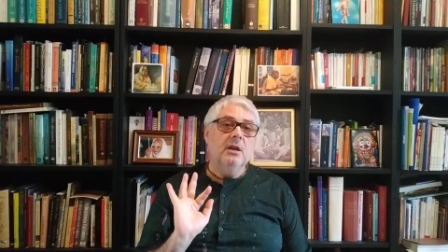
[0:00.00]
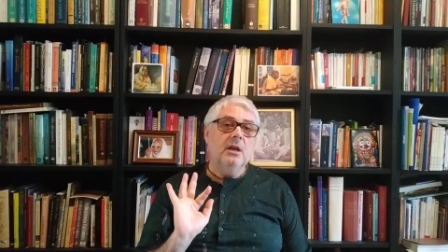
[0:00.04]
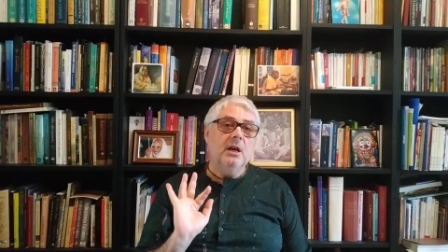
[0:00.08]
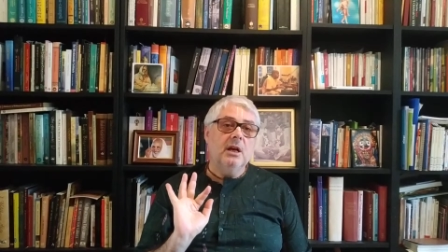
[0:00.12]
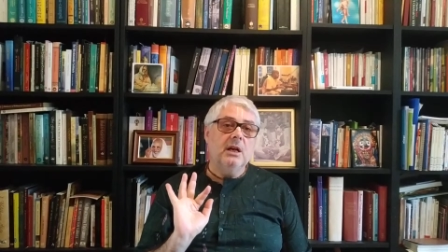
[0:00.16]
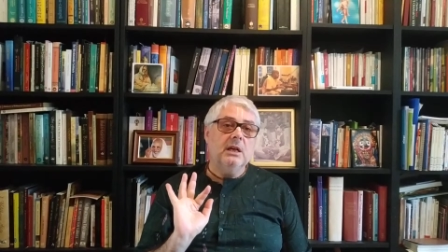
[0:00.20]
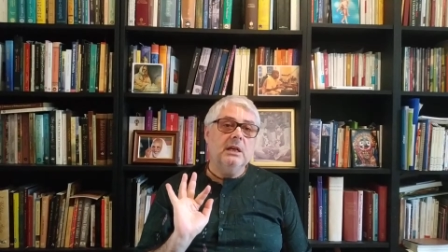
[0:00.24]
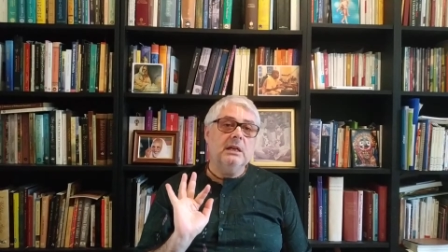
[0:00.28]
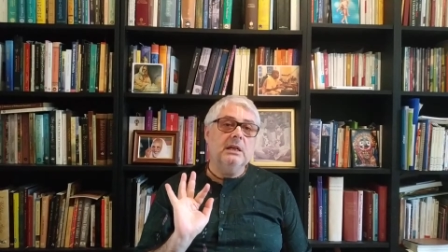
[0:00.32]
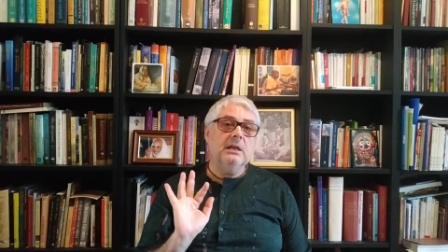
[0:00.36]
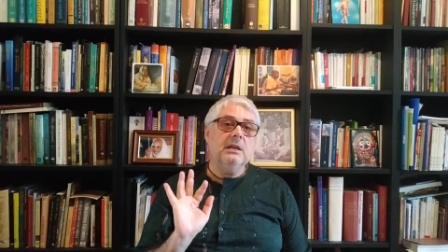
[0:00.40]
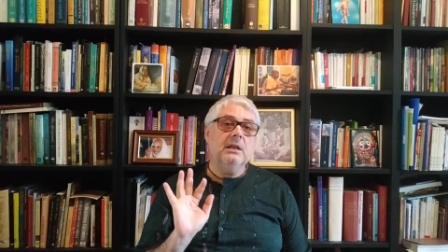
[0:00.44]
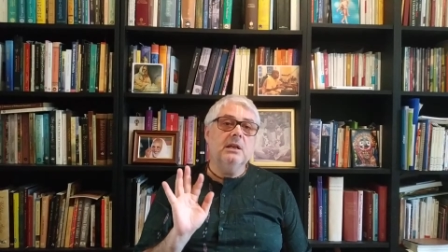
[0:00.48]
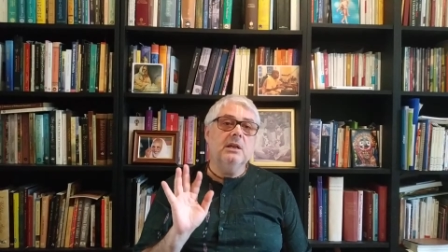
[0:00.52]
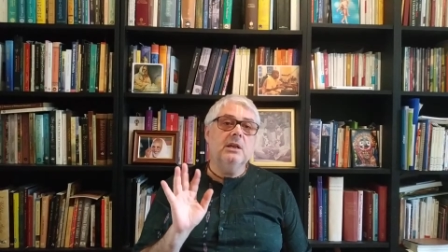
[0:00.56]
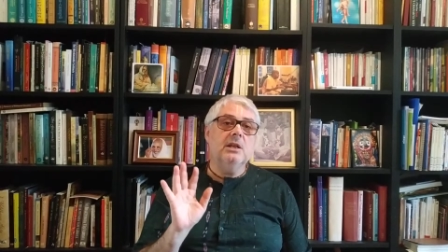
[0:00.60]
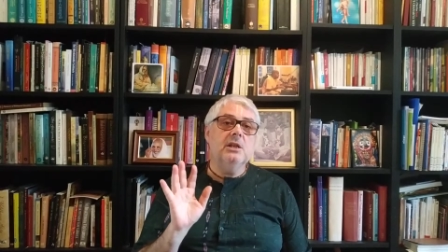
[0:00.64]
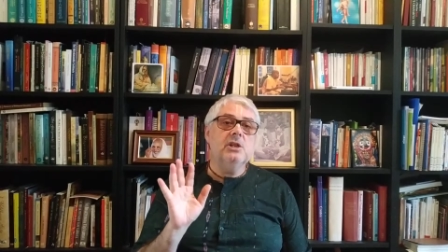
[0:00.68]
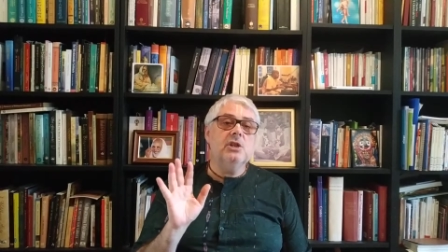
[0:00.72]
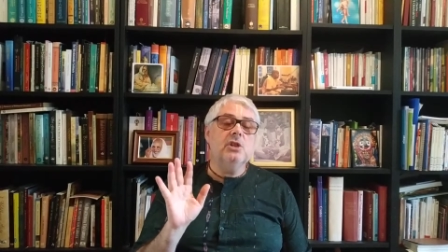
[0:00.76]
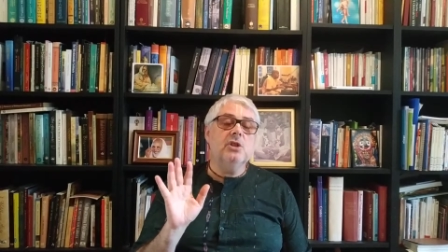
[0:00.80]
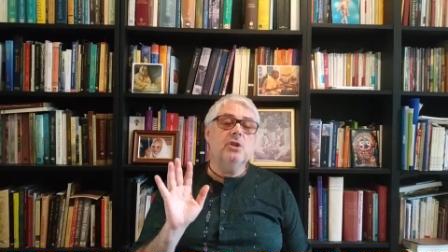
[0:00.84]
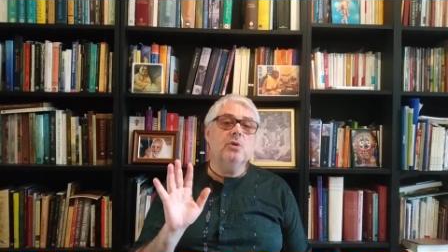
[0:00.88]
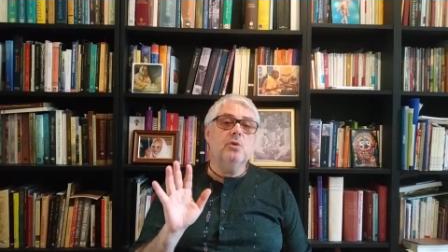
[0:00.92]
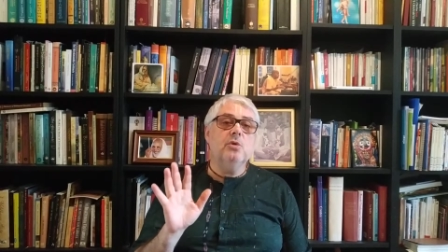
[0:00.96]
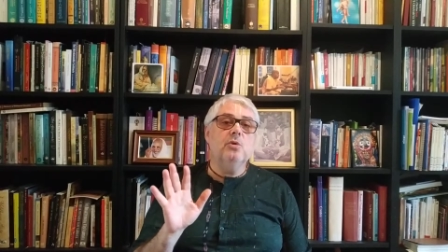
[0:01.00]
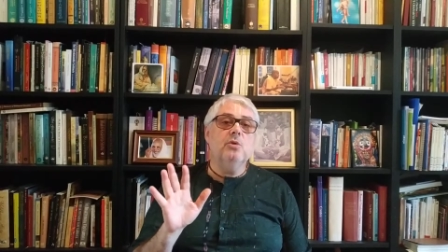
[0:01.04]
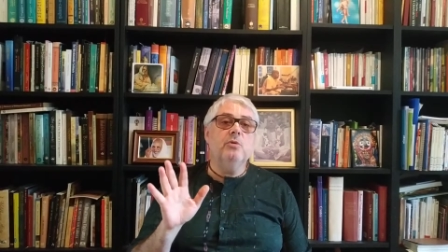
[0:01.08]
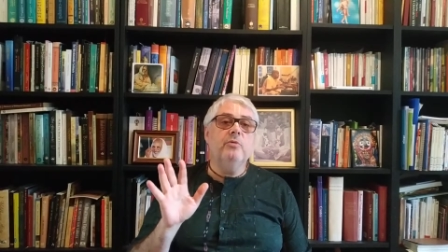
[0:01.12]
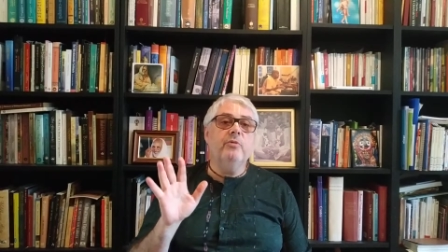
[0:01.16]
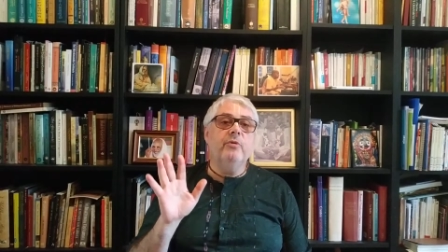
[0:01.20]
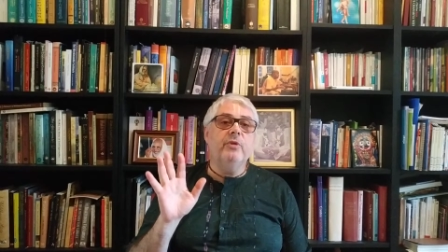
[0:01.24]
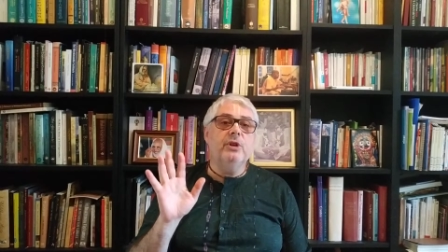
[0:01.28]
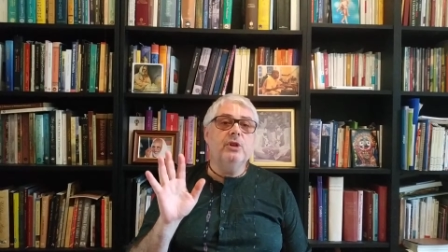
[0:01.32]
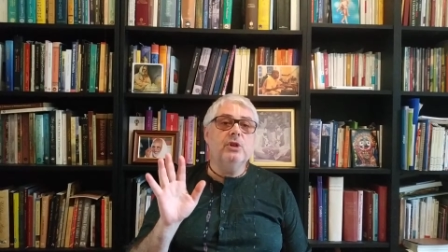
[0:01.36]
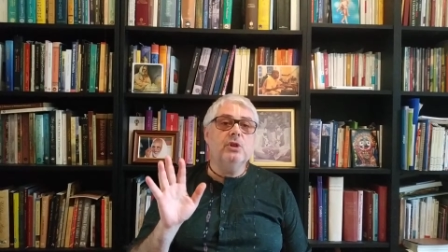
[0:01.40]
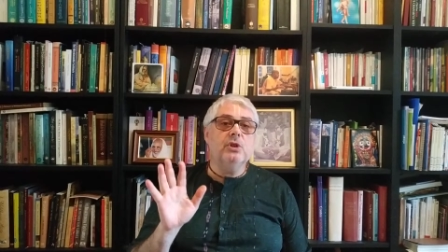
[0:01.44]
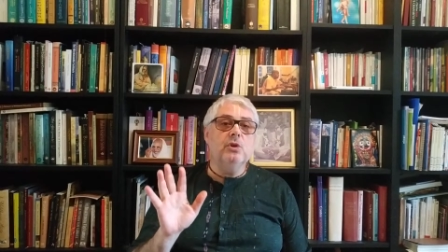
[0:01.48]
Uh, it is through
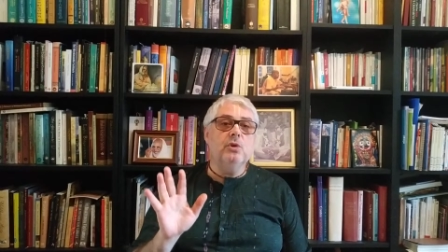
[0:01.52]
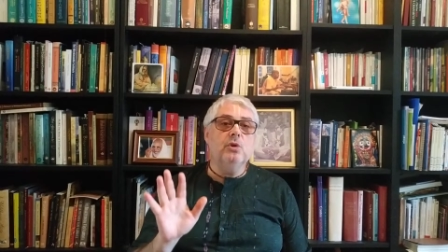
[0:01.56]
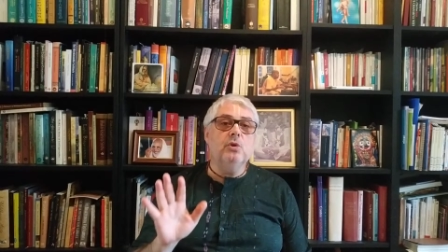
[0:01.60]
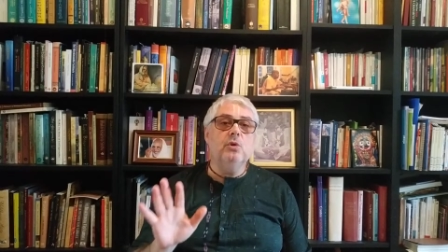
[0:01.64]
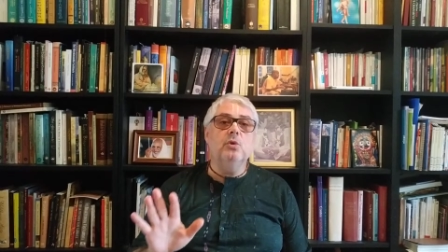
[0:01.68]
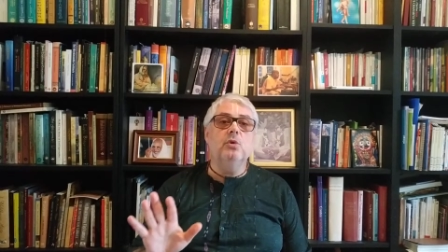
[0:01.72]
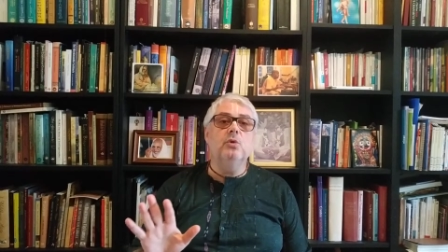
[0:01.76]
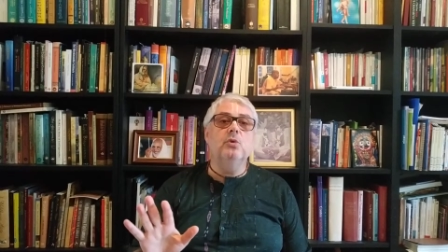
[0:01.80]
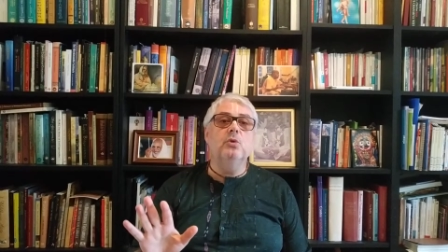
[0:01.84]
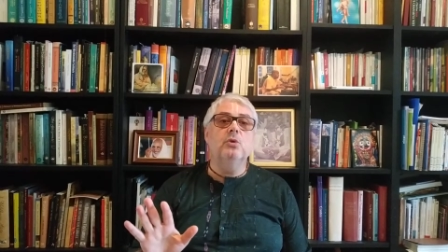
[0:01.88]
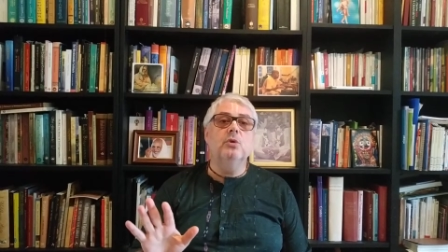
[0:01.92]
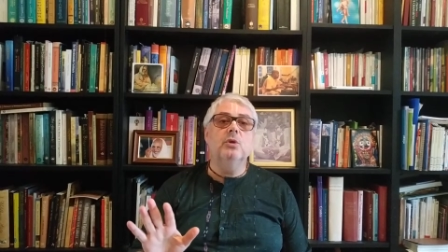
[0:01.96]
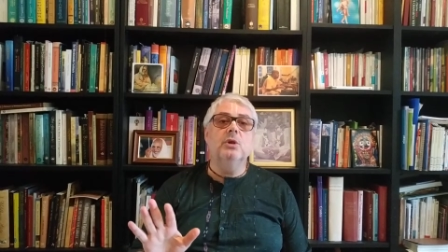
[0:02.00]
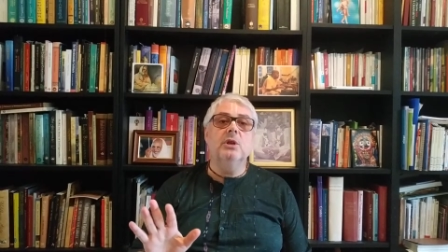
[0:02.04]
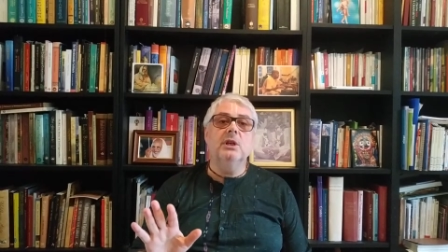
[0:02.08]
Vishnu.